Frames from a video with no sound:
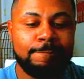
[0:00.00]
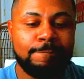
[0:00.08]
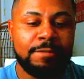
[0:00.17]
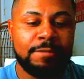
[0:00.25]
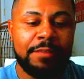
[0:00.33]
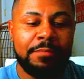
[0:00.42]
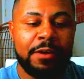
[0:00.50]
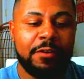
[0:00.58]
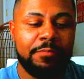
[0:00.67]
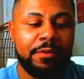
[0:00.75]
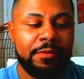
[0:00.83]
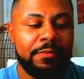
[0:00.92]
Got Michael
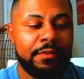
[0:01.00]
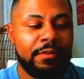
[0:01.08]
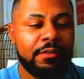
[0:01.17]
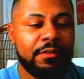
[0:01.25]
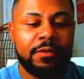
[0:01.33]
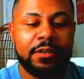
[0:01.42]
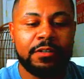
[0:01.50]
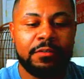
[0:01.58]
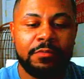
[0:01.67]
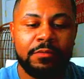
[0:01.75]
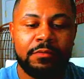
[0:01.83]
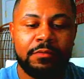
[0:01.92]
Pittman, he's
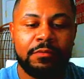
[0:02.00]
questionable.